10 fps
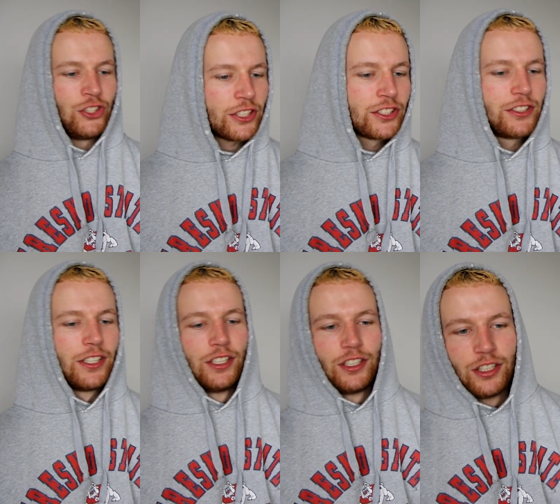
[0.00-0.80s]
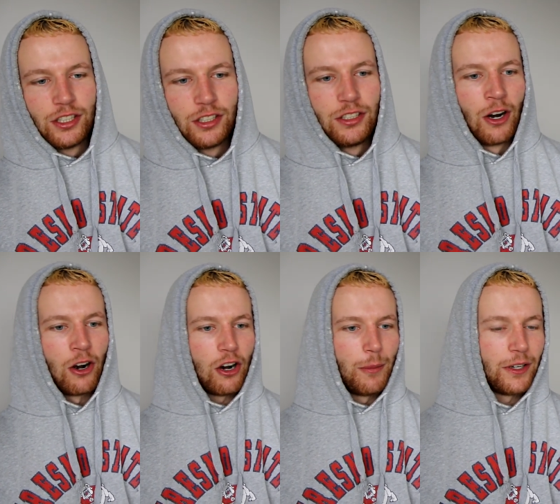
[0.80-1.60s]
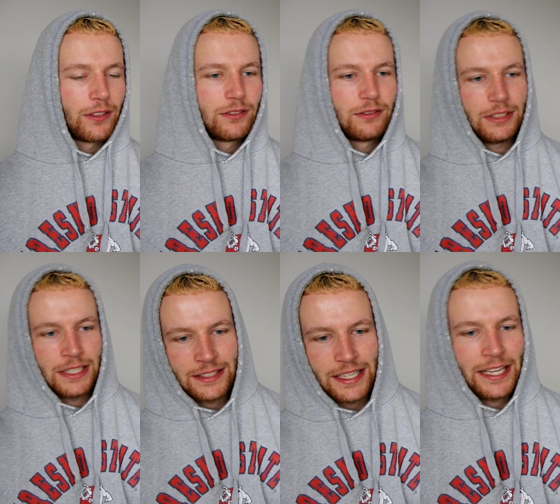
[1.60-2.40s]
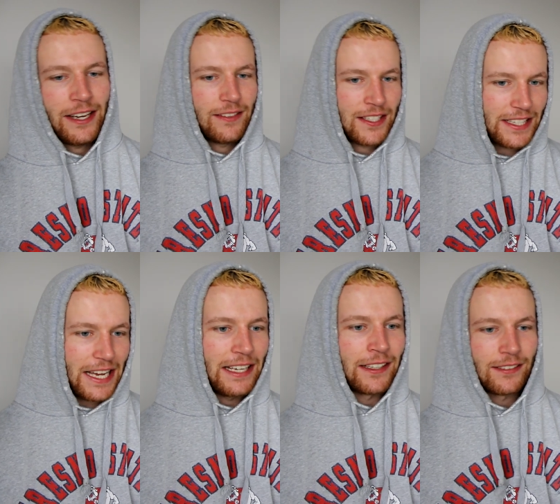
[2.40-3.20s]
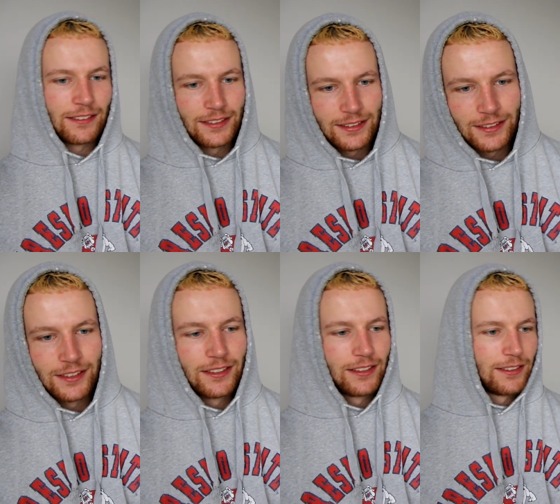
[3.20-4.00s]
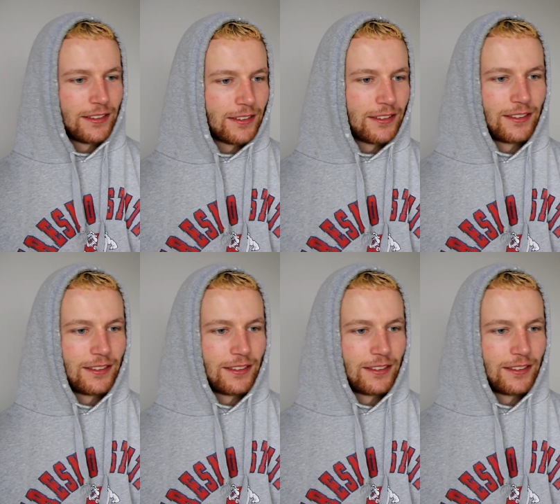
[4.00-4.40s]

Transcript: Justin, Justin Herbert. He's nearly hitting the ceiling. Six picks.